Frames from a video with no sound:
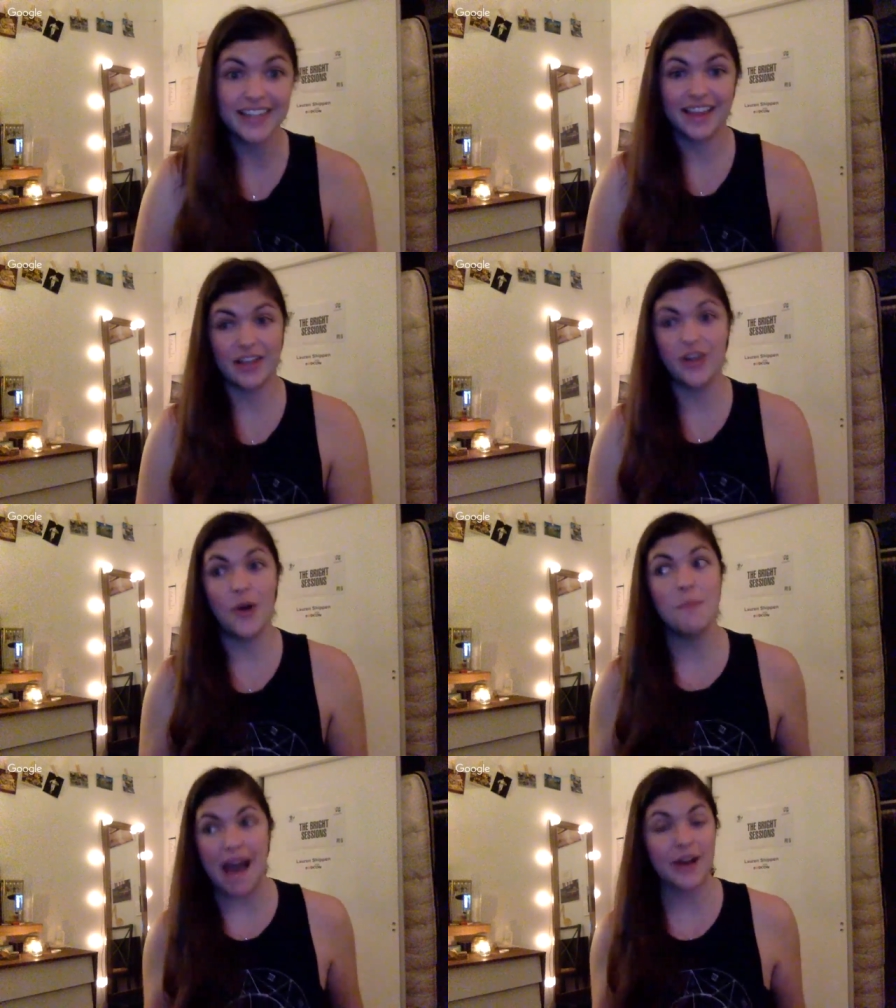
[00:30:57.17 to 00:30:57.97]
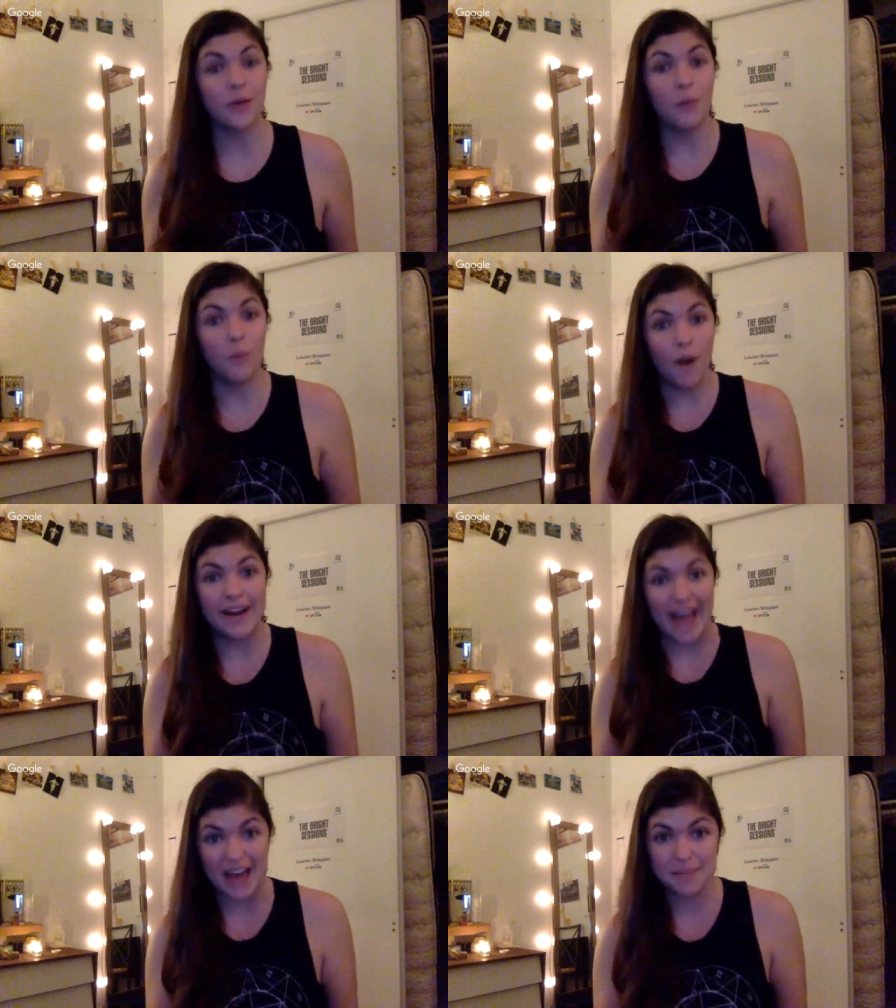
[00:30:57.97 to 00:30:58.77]
Like no matter what
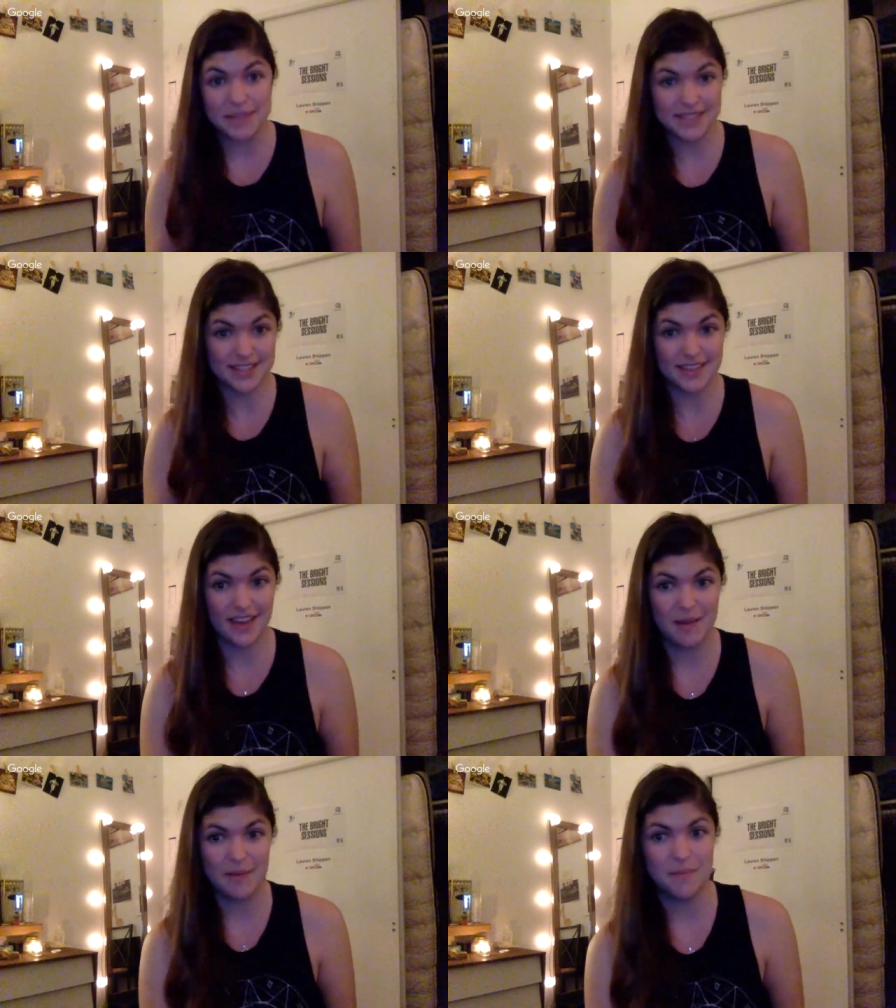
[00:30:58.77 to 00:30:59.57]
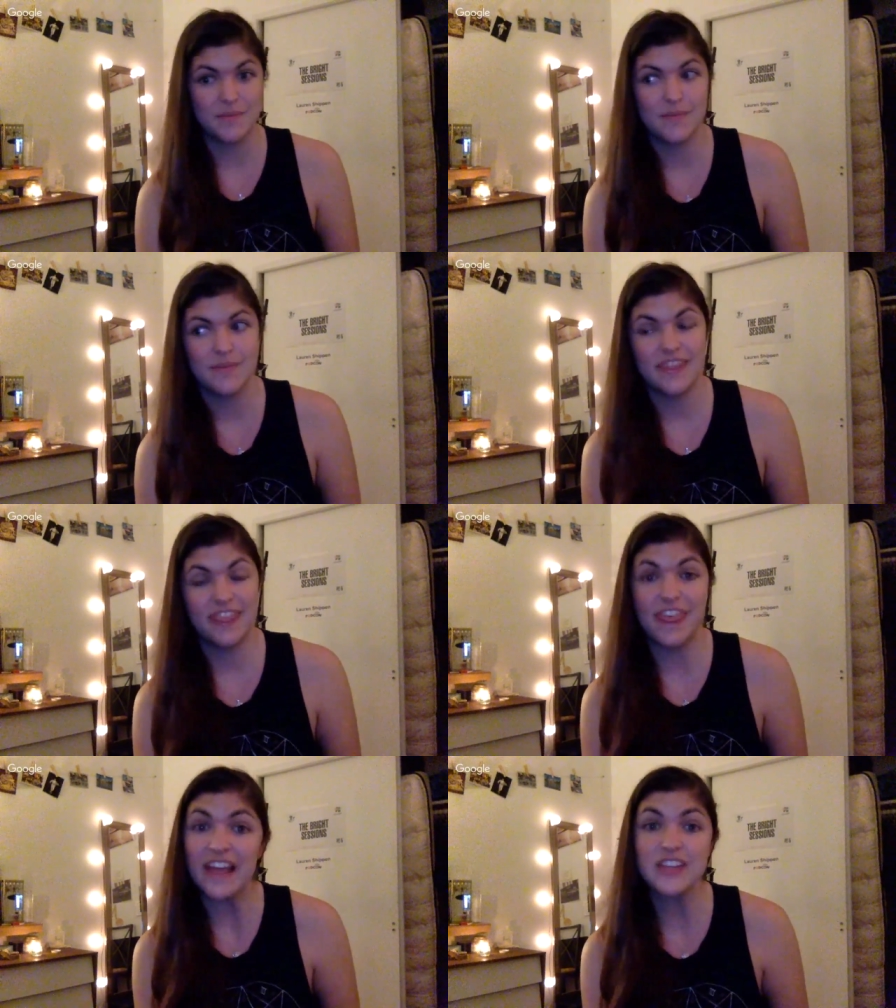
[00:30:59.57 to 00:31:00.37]
happens to them,
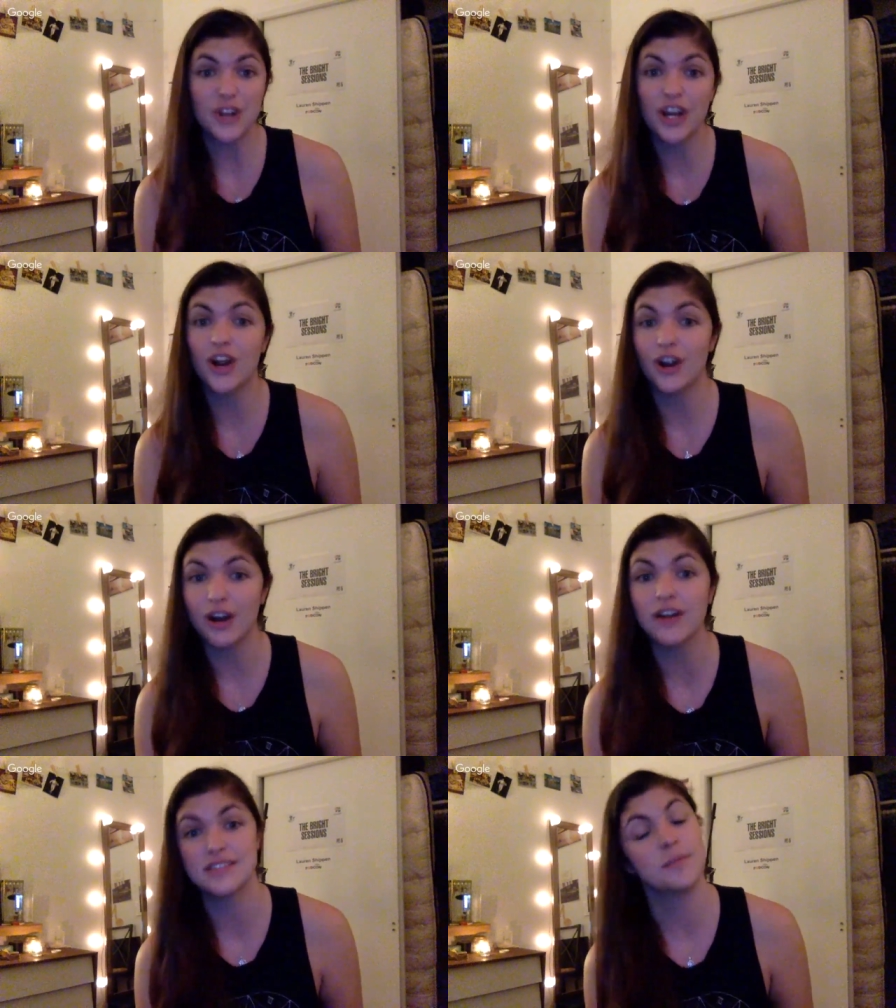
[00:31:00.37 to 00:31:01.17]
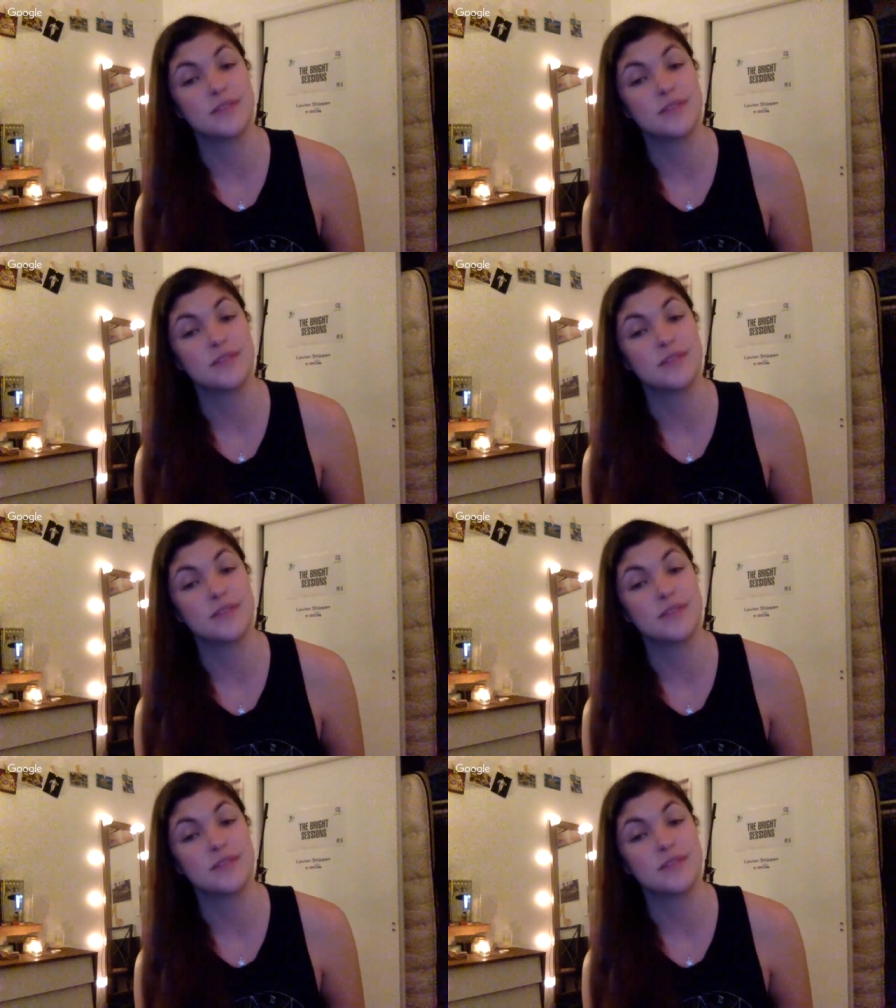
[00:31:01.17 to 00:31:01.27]
things are going to hurt